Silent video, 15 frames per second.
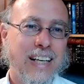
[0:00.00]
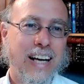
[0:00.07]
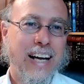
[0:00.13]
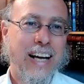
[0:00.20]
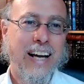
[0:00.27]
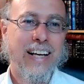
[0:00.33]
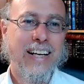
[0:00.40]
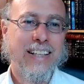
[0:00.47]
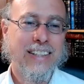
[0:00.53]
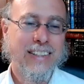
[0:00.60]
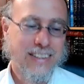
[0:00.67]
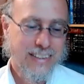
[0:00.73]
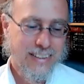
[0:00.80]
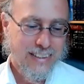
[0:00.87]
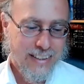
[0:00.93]

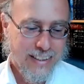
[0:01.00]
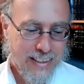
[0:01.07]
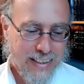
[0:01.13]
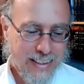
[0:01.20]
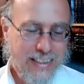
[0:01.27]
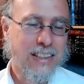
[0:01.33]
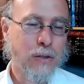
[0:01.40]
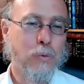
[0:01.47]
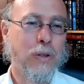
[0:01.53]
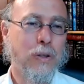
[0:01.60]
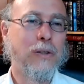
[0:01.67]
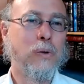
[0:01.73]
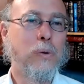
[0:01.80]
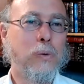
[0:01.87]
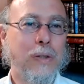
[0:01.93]
And he's the
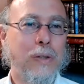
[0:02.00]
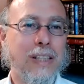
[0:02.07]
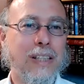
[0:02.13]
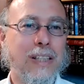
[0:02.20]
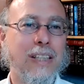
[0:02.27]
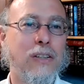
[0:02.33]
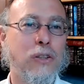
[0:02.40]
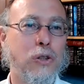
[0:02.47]
one who really